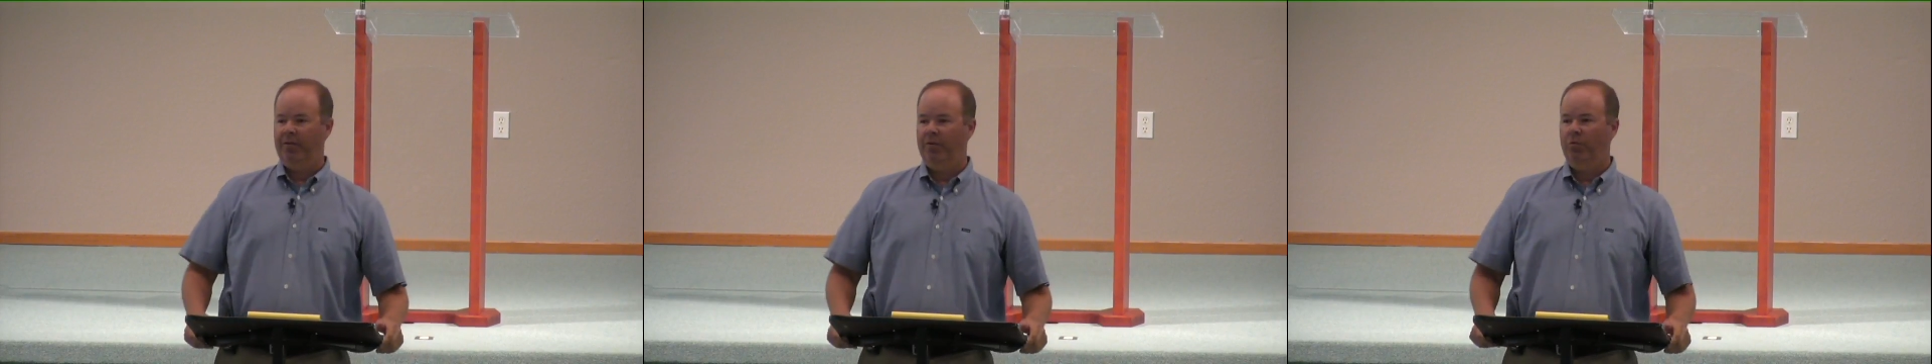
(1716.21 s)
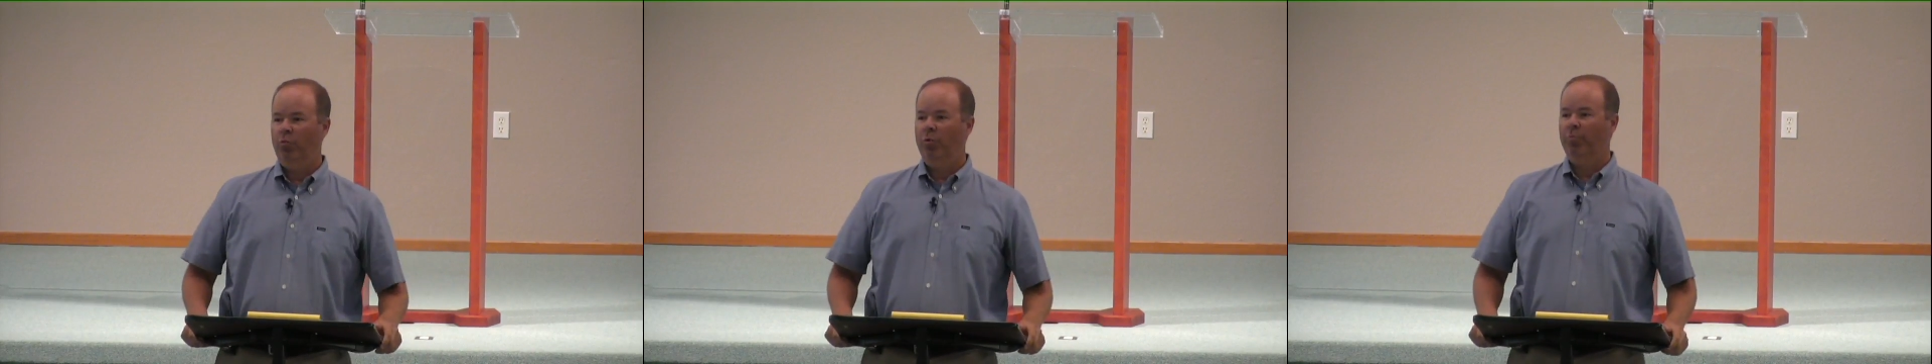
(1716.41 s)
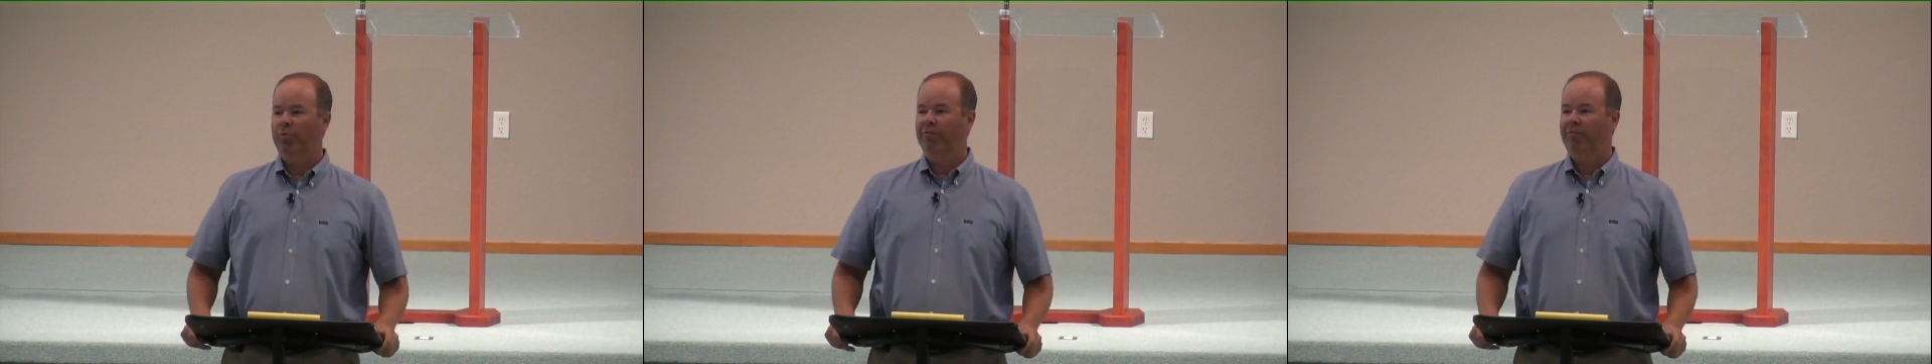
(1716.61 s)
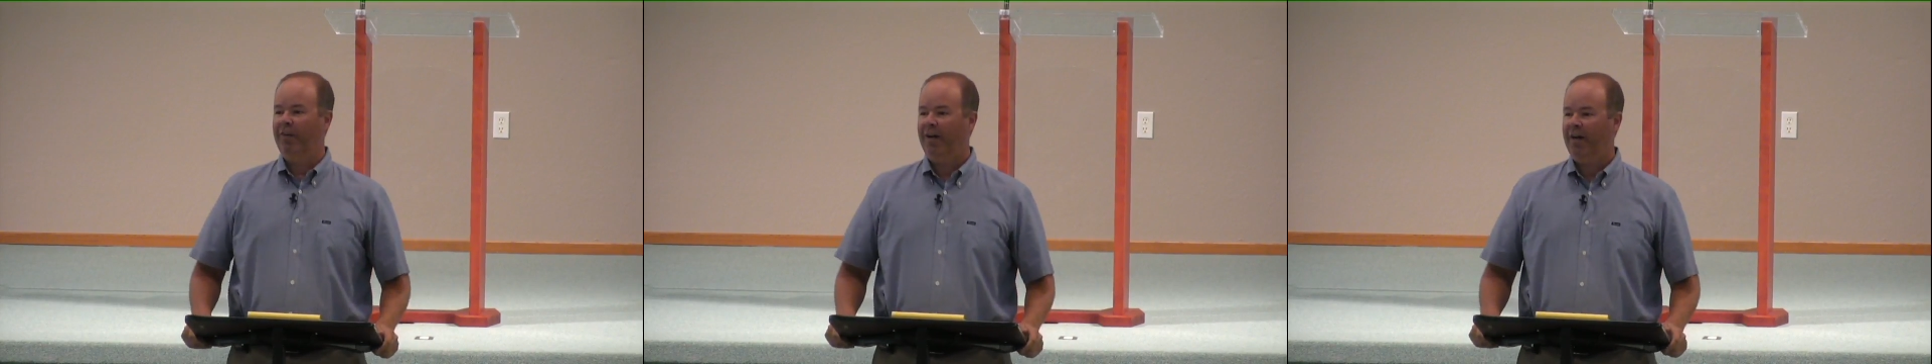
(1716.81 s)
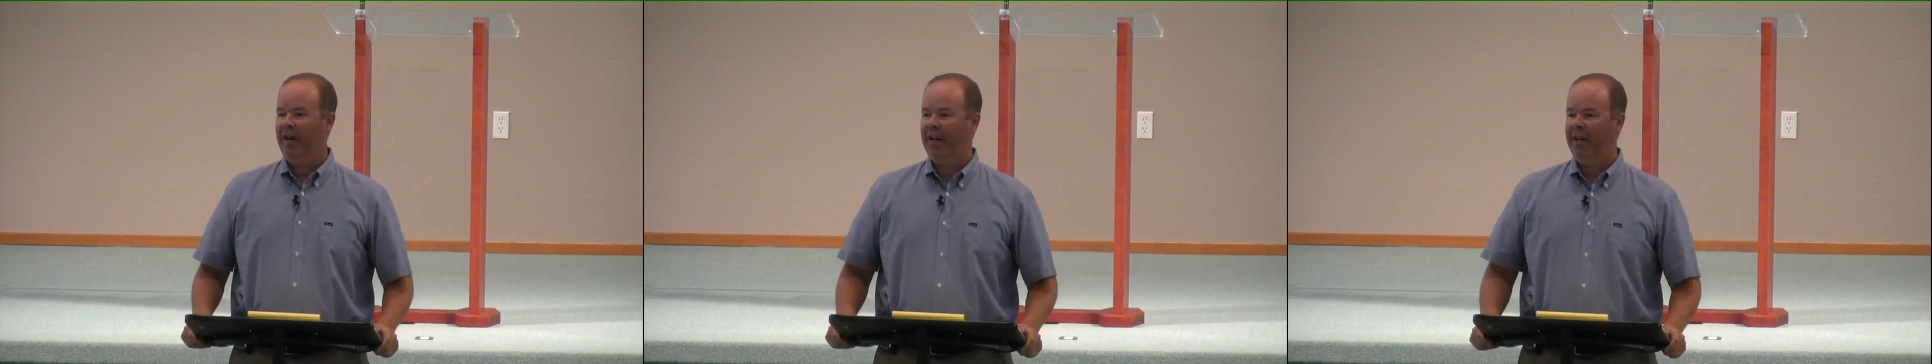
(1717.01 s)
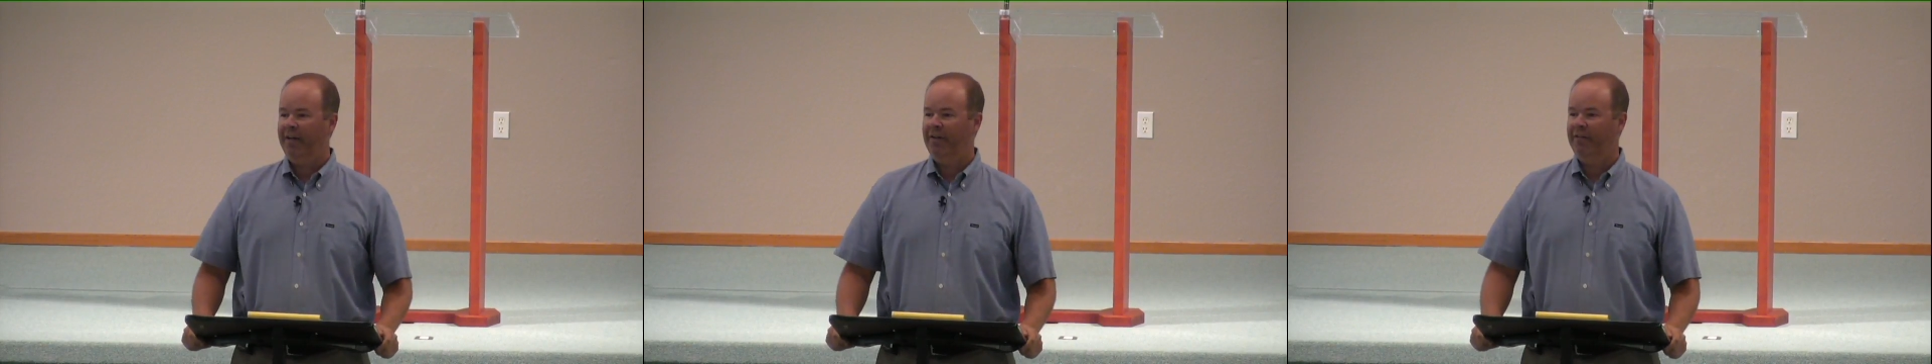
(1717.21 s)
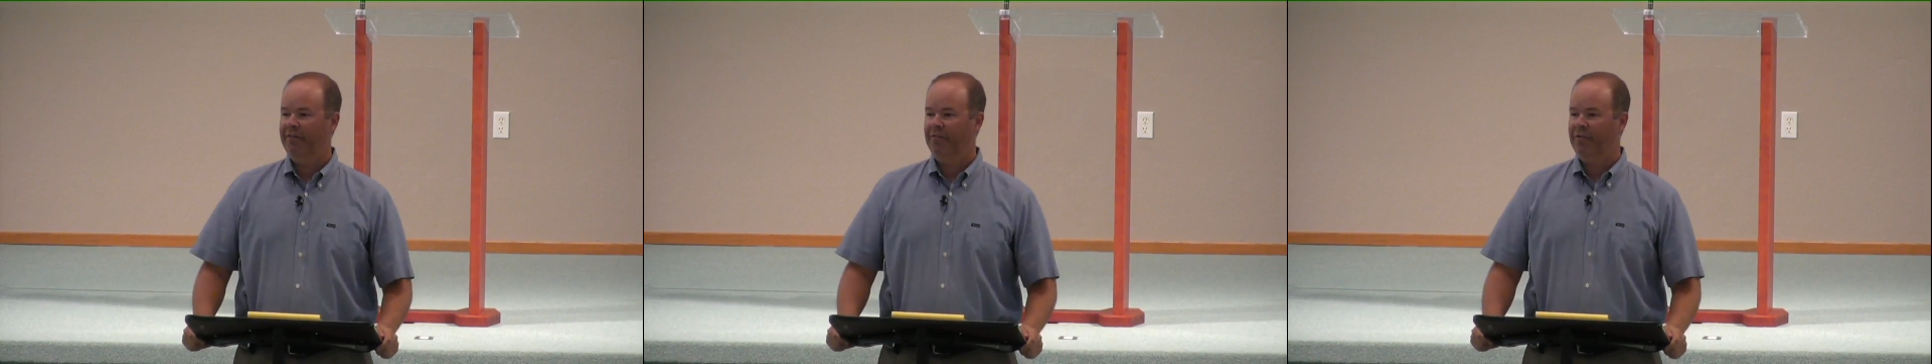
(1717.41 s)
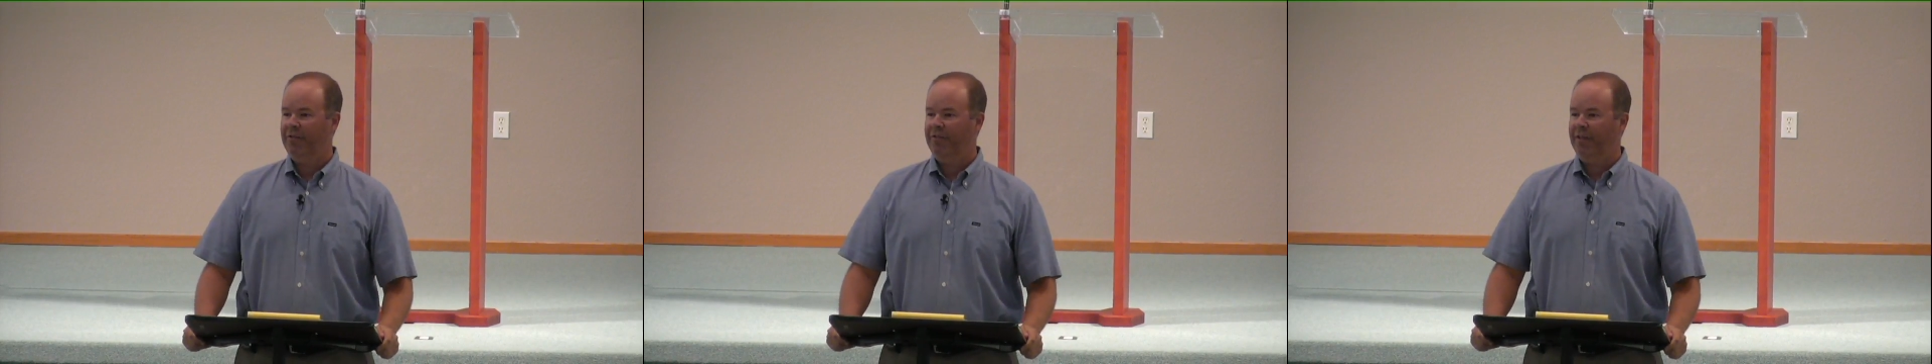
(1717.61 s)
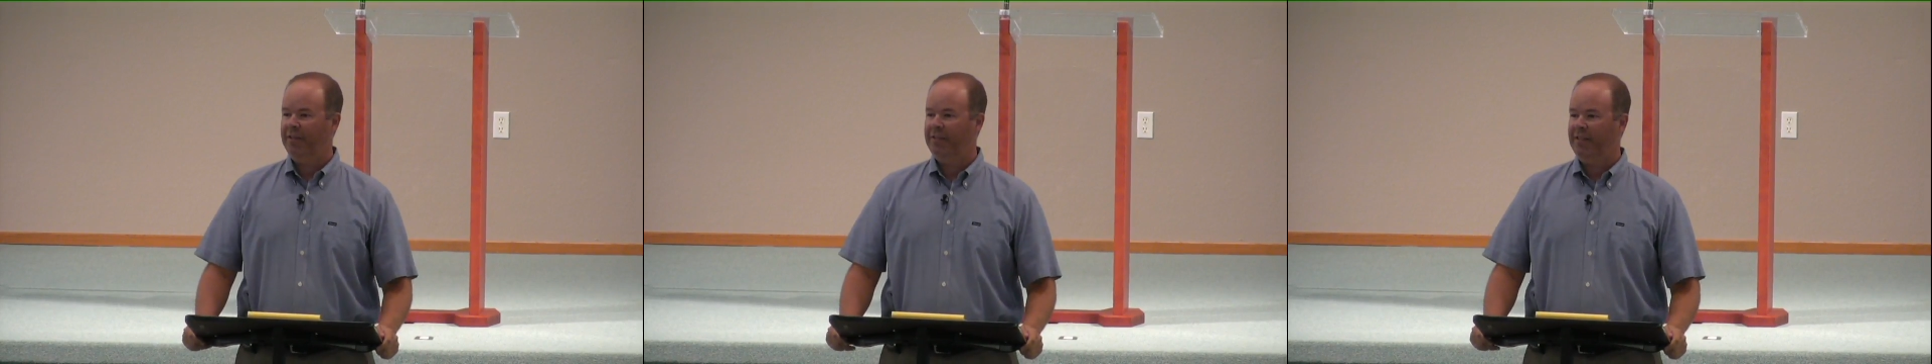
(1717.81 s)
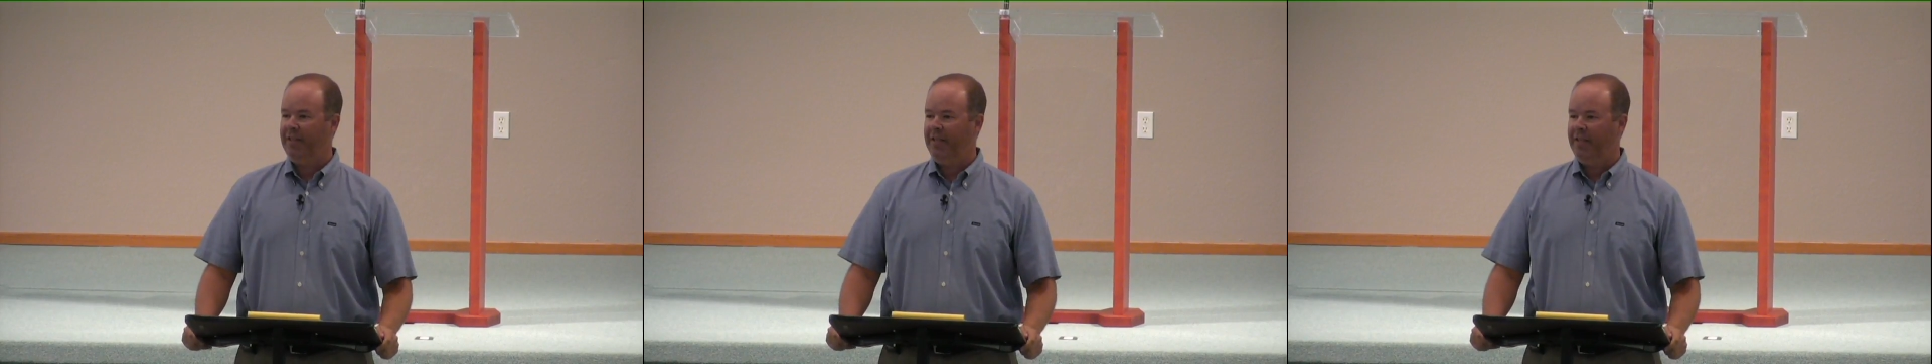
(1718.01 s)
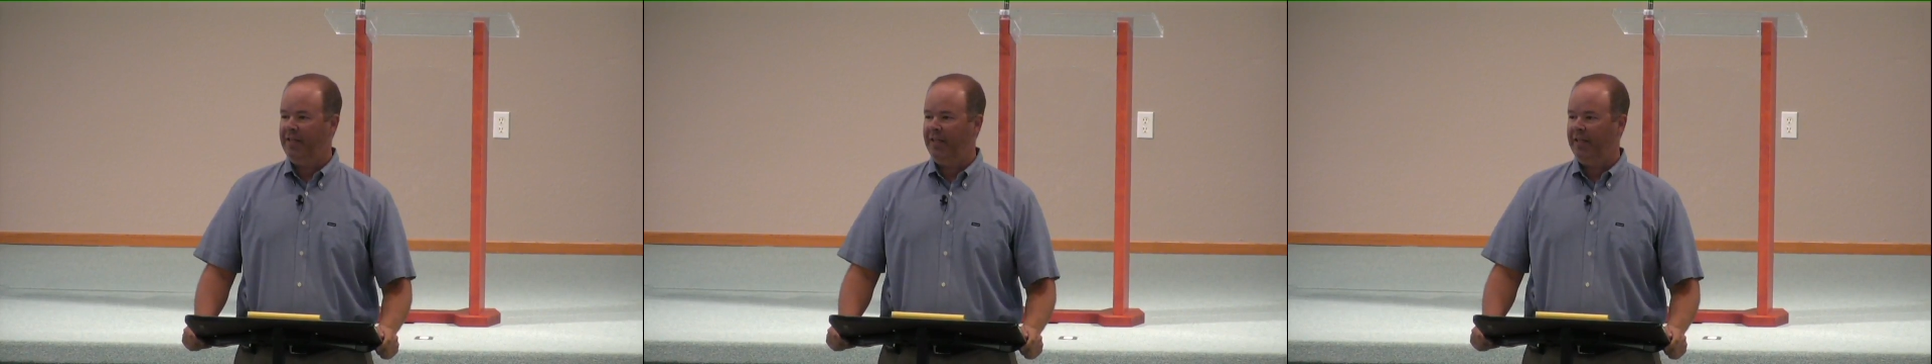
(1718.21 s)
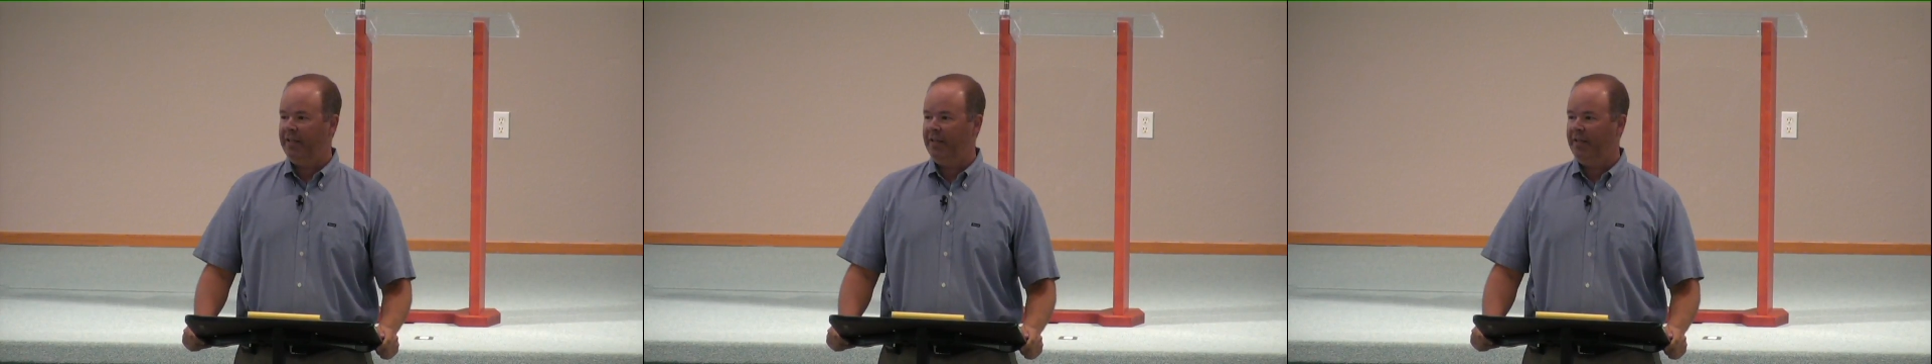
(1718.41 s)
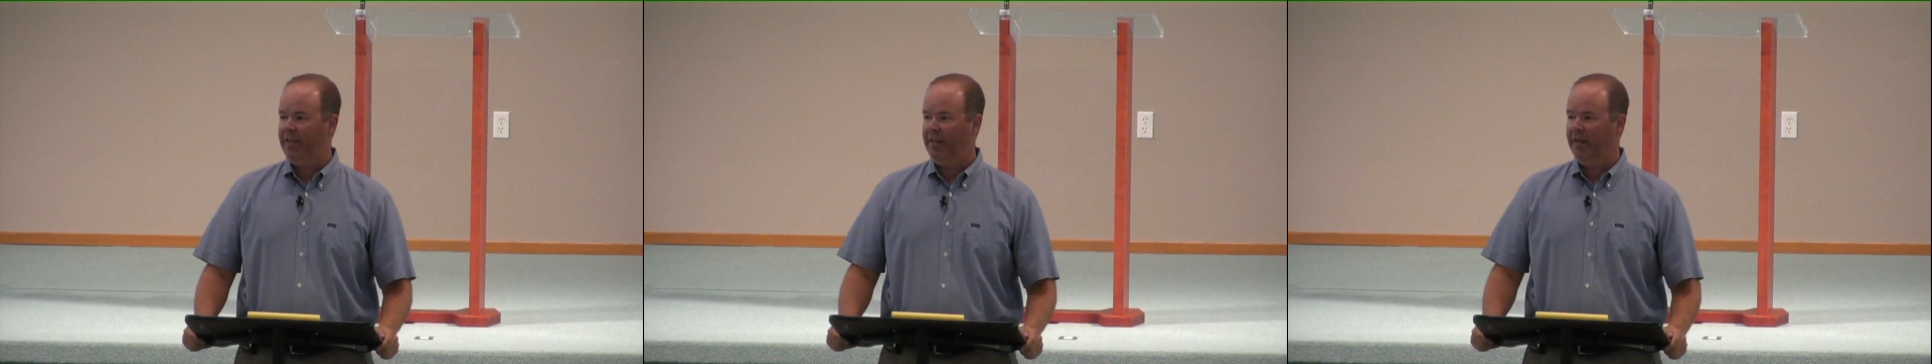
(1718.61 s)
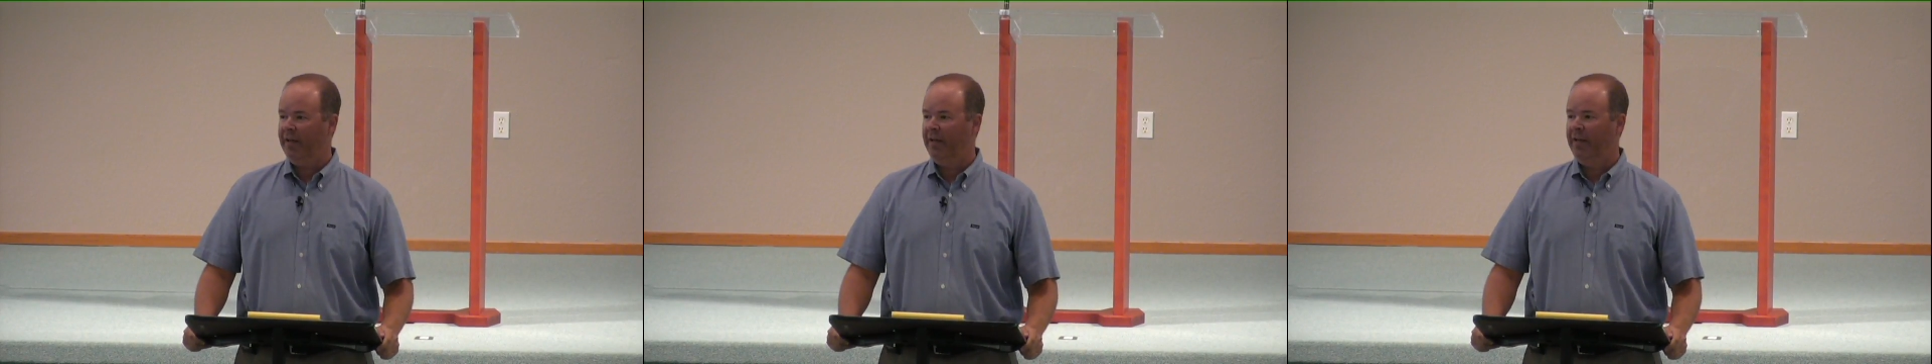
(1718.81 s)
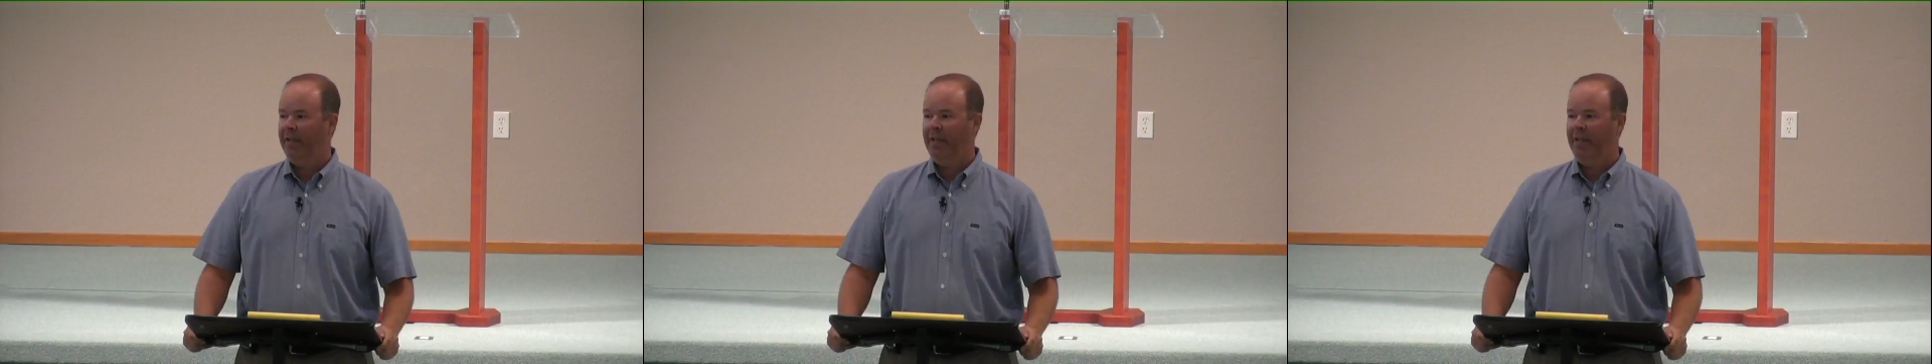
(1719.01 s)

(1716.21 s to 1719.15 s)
will provide for the things that need to get done.